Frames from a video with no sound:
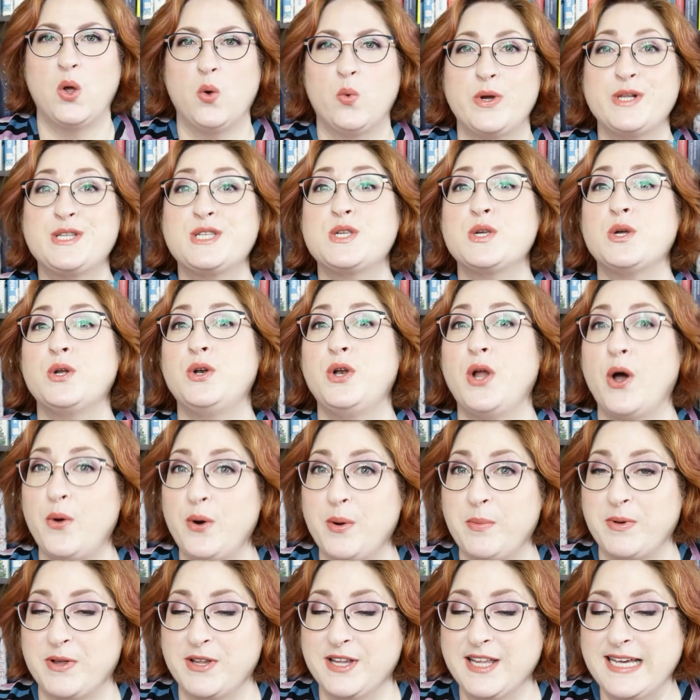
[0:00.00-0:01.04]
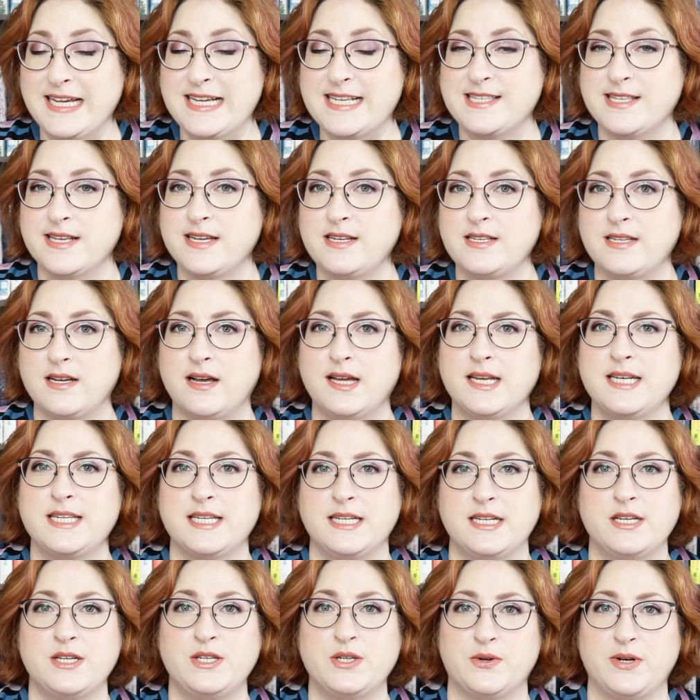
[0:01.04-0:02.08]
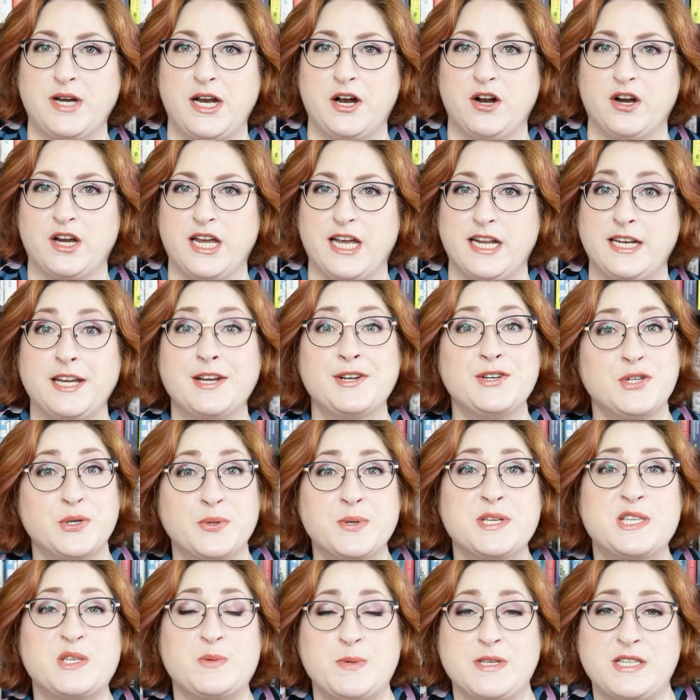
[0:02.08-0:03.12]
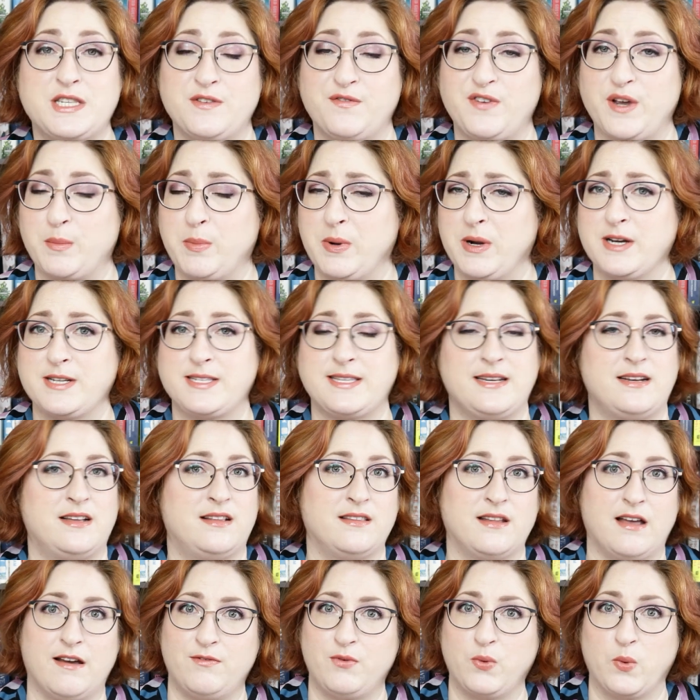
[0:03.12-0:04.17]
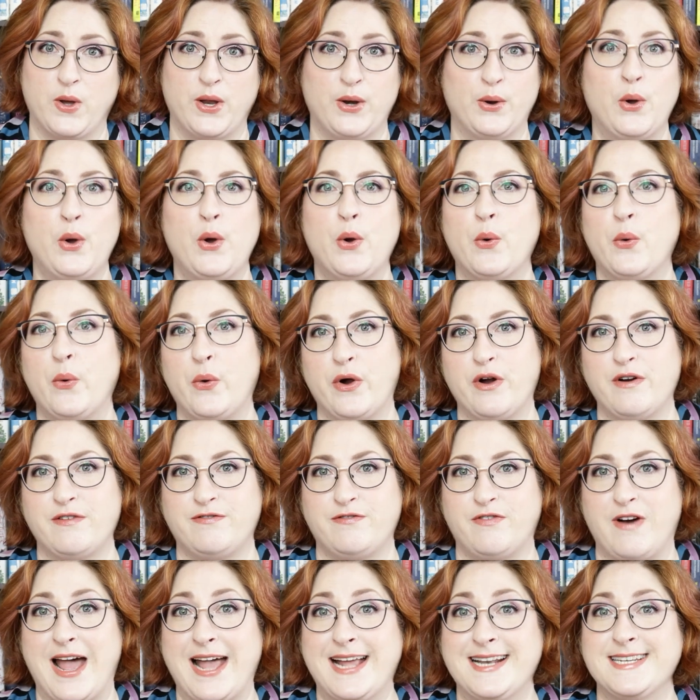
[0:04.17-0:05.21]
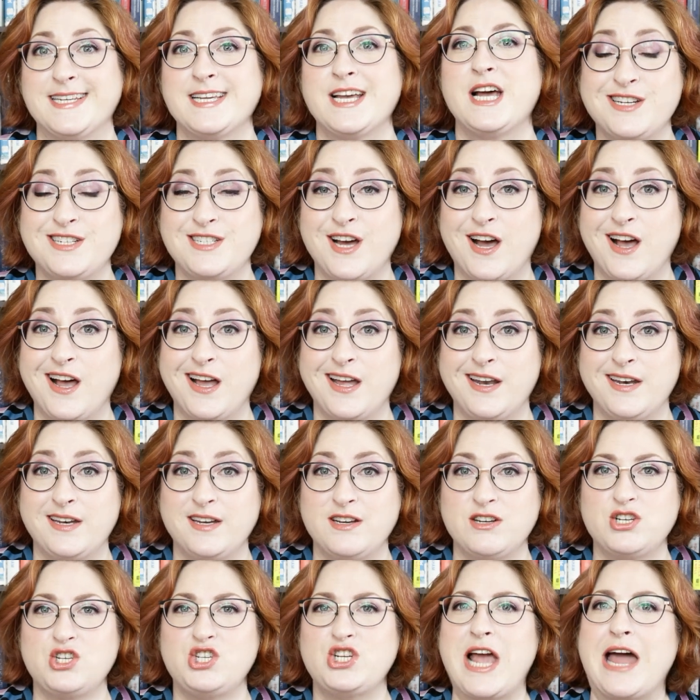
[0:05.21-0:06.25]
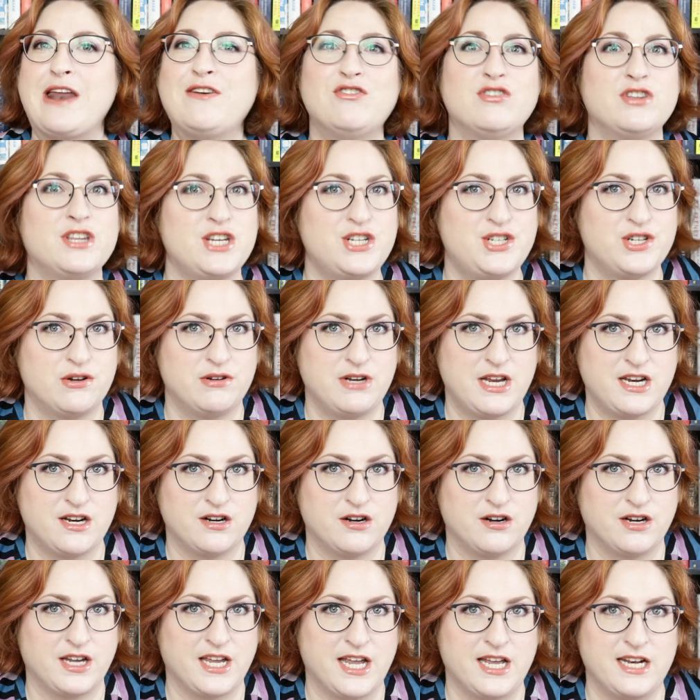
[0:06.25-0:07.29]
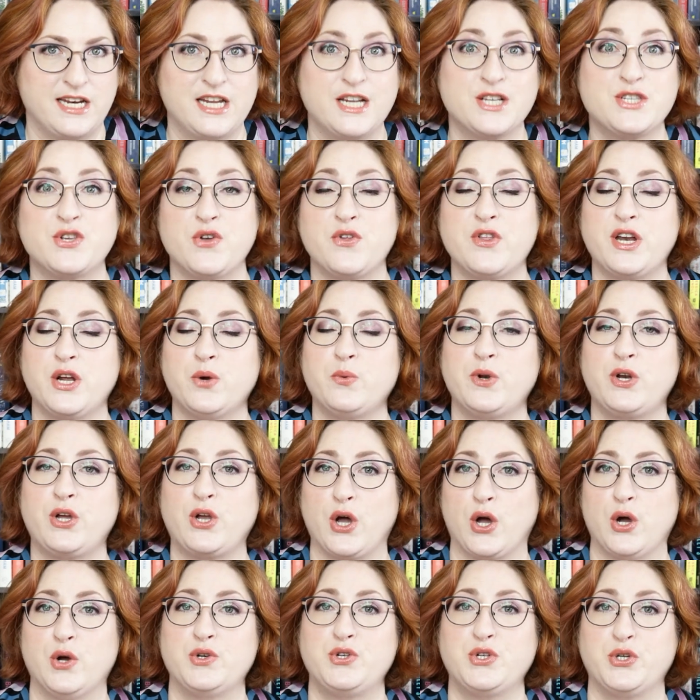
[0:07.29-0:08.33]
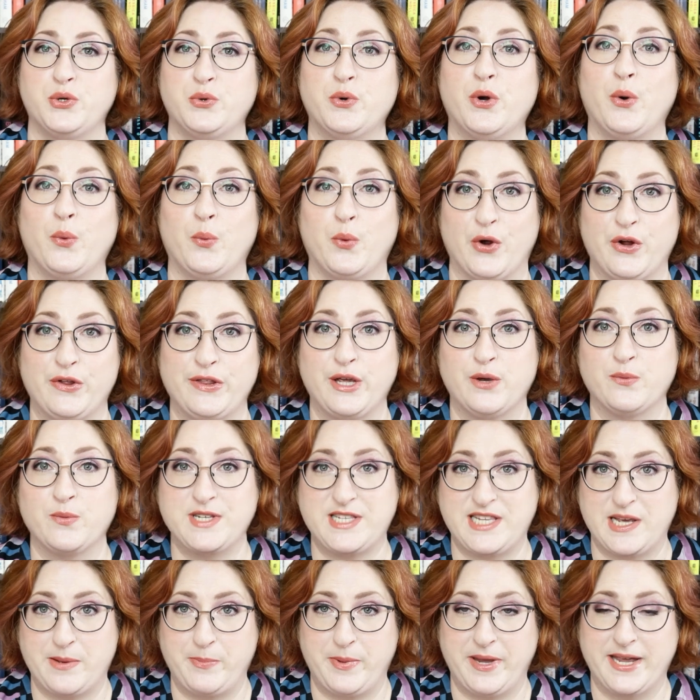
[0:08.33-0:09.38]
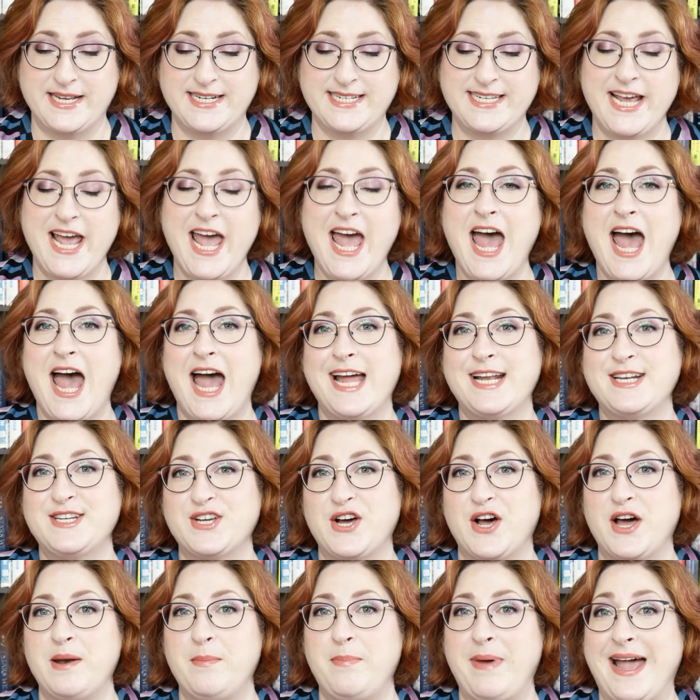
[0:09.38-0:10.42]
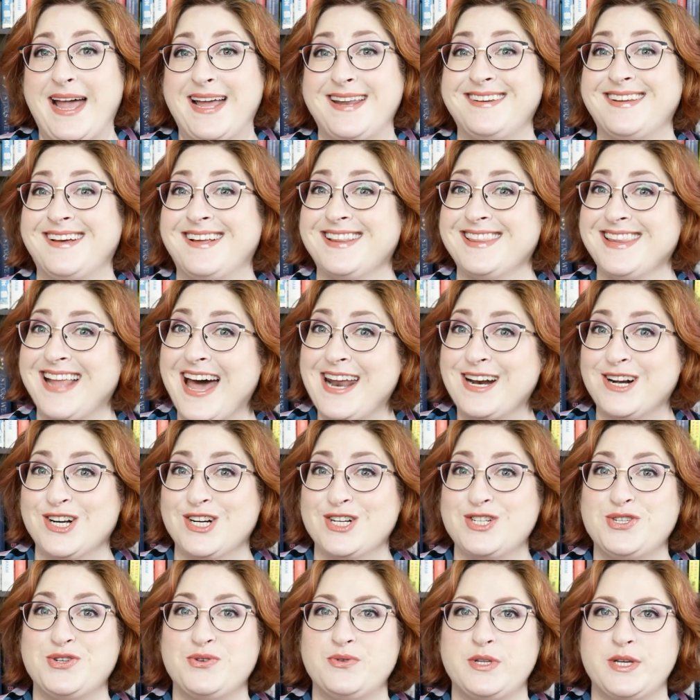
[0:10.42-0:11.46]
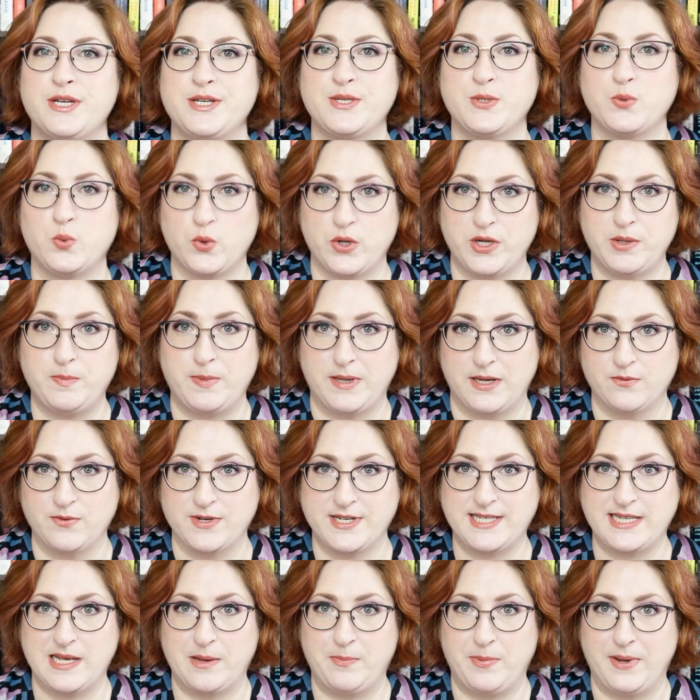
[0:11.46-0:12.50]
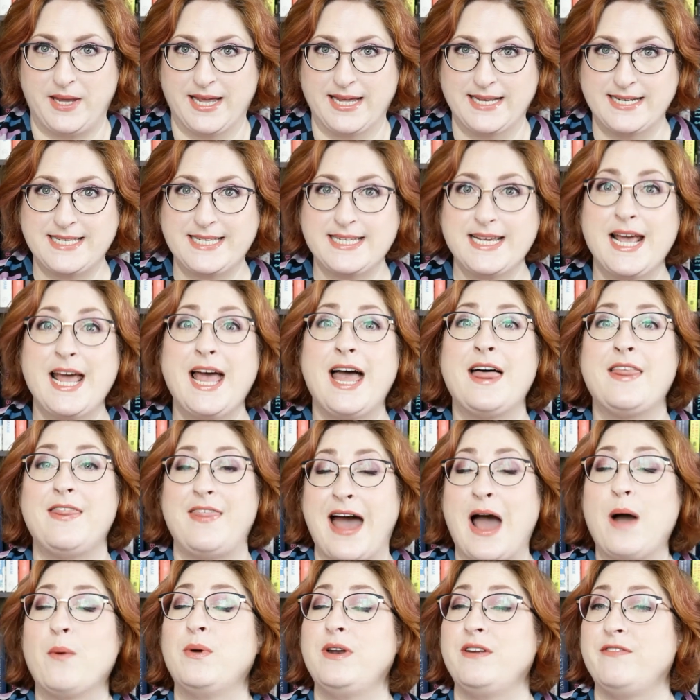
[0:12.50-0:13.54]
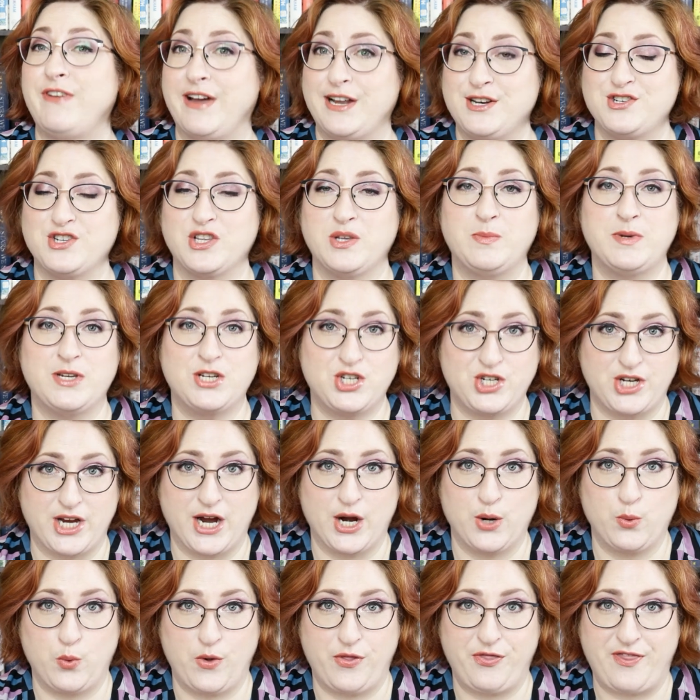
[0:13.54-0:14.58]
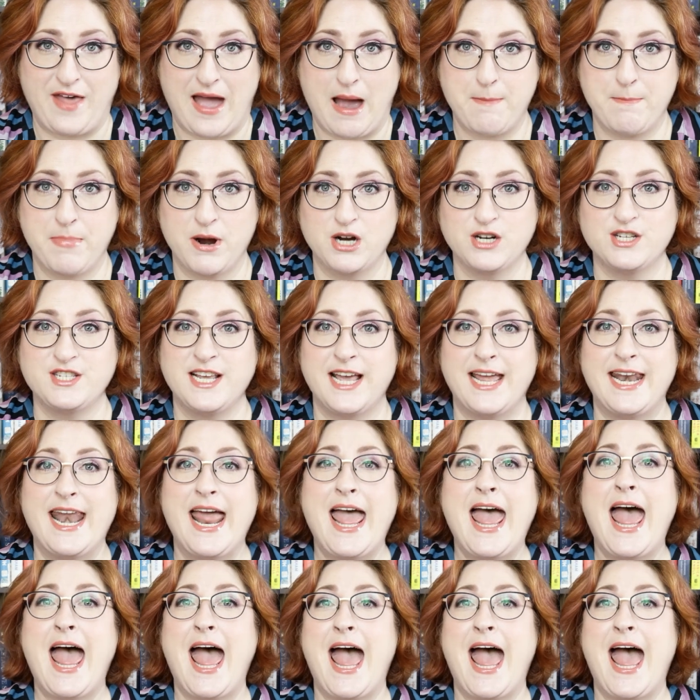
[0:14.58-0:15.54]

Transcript: What's notable is that Dawn didn't donate her kidney to a specific person, a loved one, or a friend. Dawn generally donated her kidney so that it would go to a worthy recipient. And Dawn penned a letter to this would-be recipient that would eventually be shared with that person.